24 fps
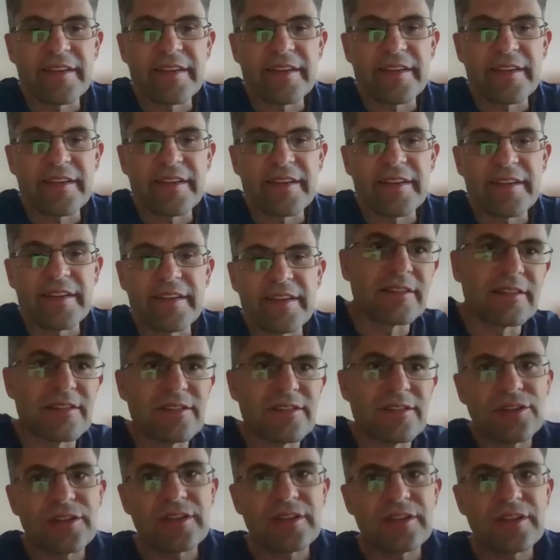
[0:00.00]
I said, the
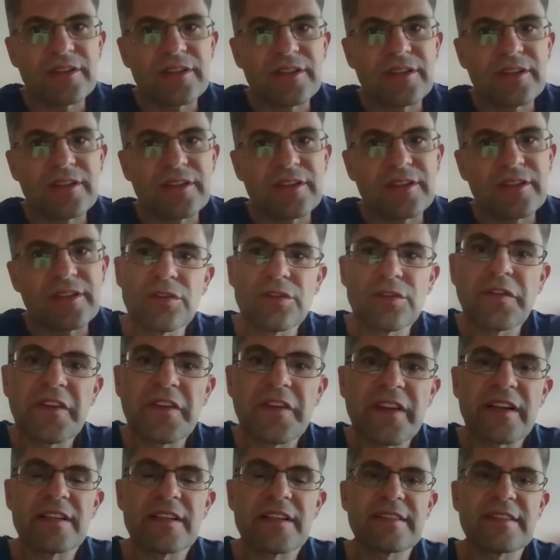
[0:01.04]
tokenization of
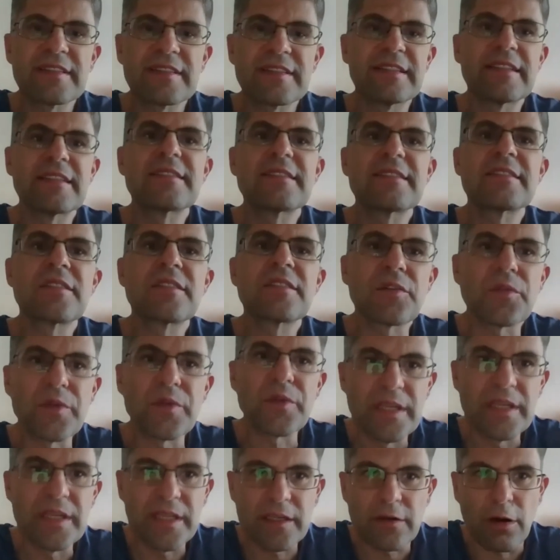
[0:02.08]
real estate is
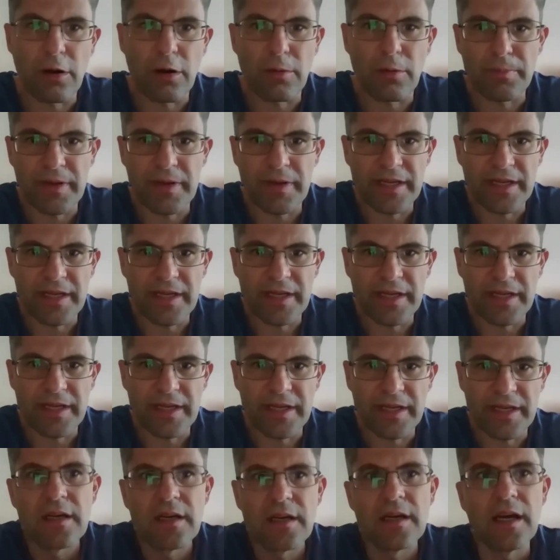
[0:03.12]
really complex.
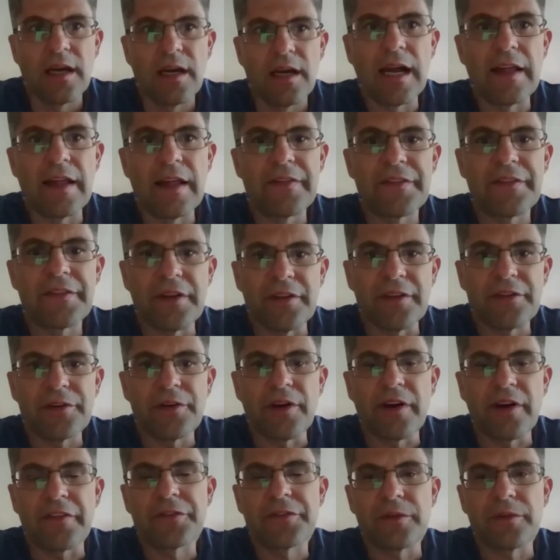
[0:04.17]
And you
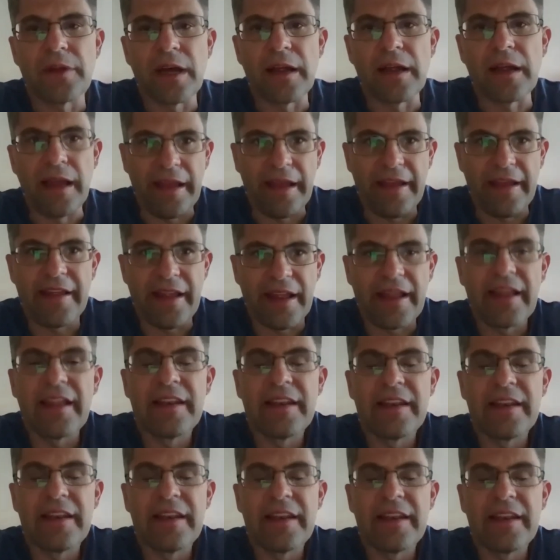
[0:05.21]
have, at
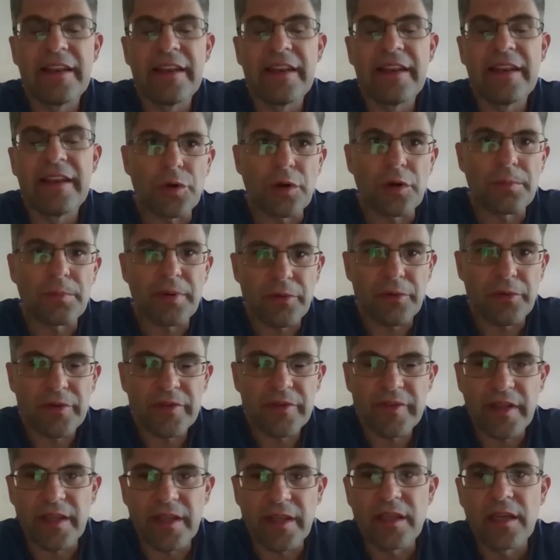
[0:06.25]
least in Europe, I would
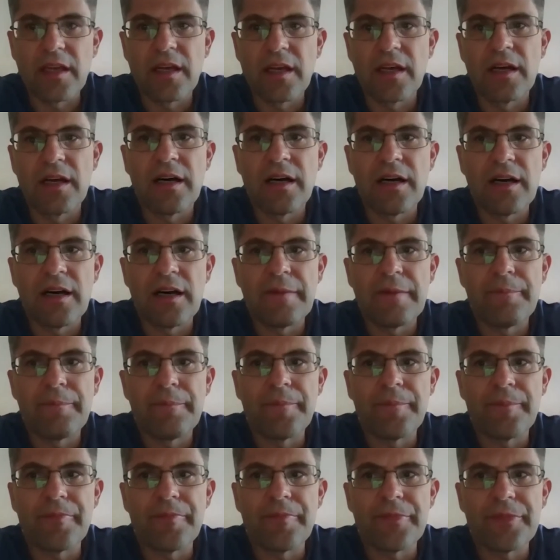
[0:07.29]
say,
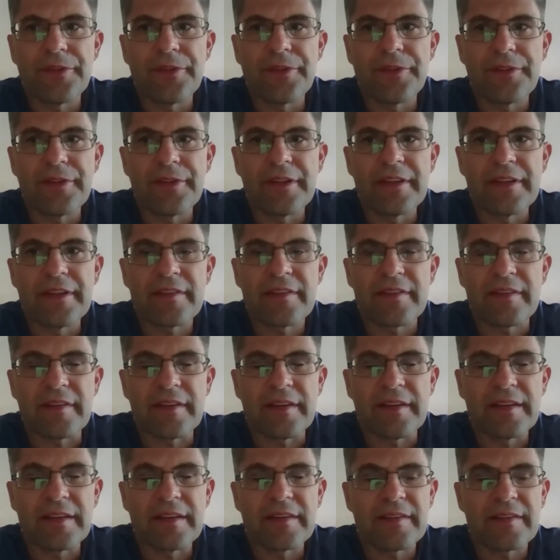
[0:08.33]

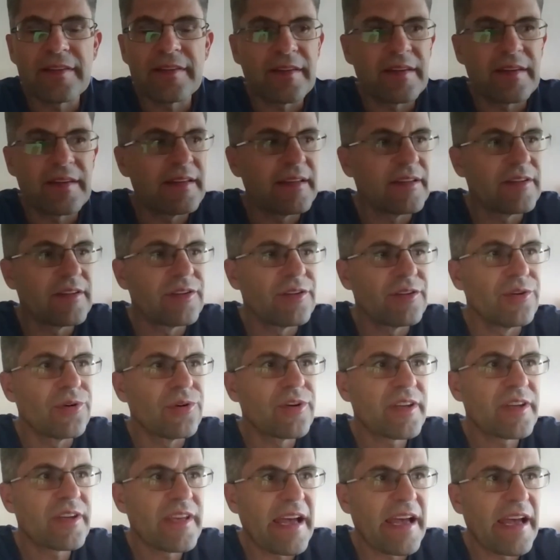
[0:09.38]
It's you
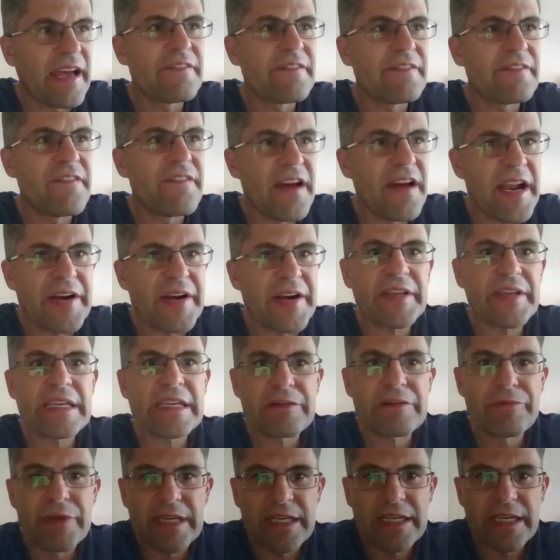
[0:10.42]
can very
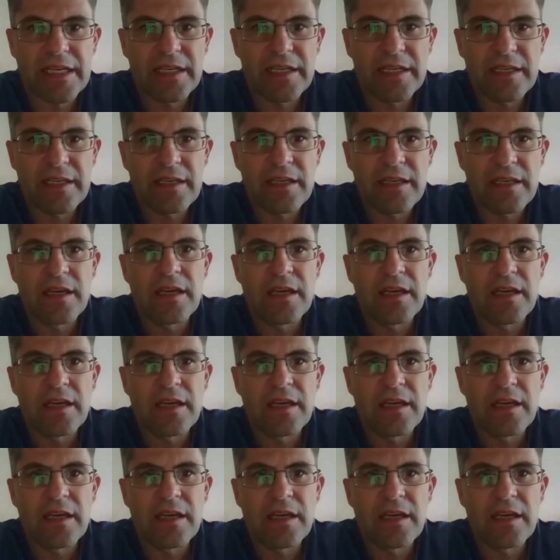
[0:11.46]
quickly